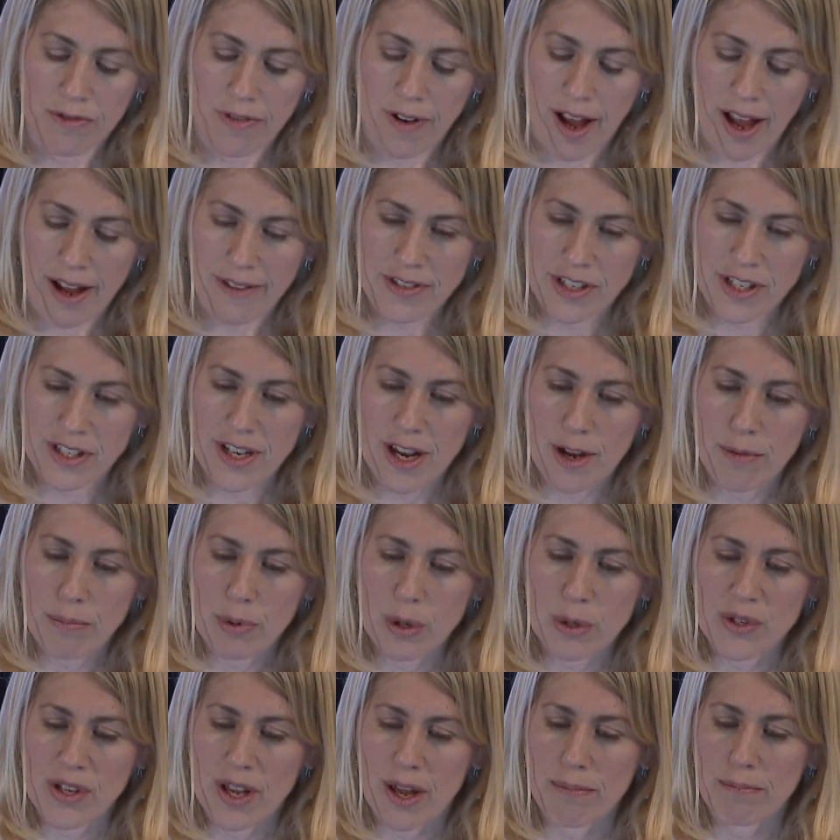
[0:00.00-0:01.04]
five to ten
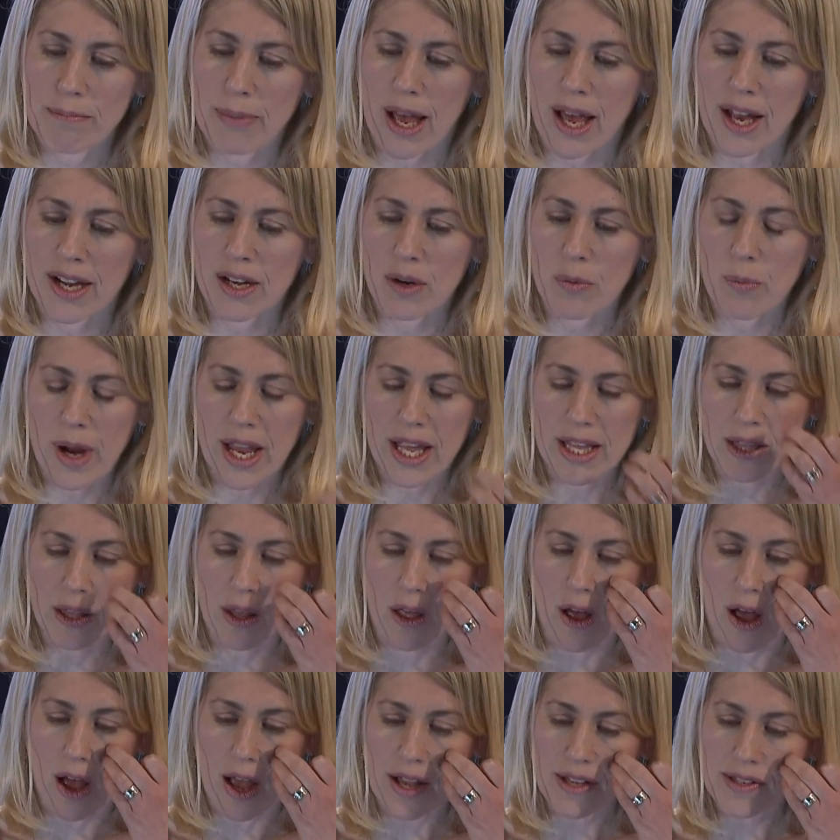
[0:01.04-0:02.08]
percent body weight
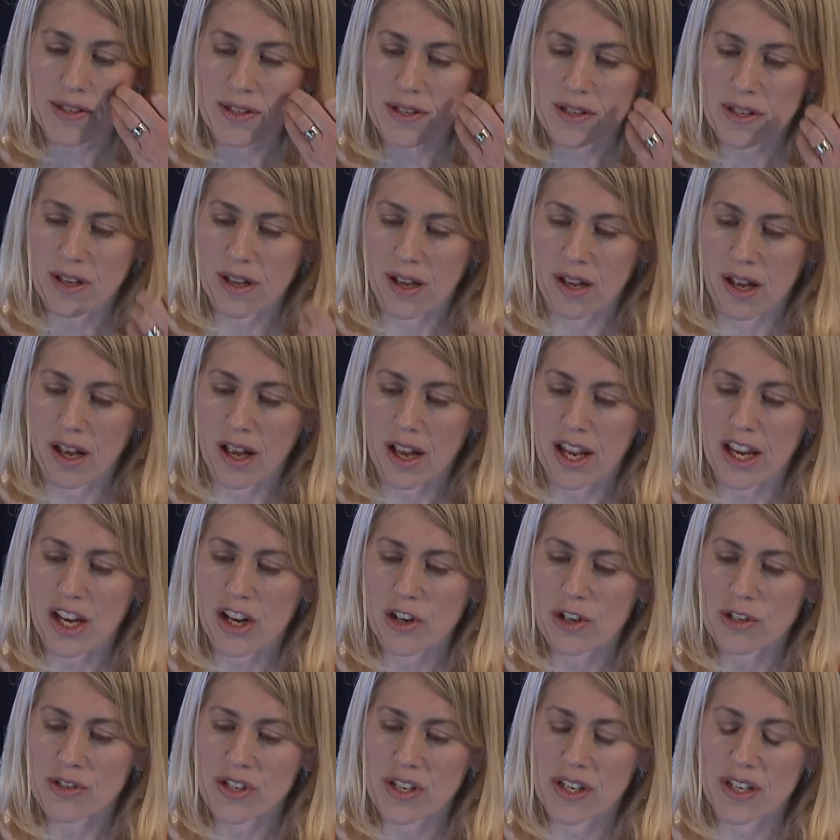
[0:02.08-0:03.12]
loss, uh, here's an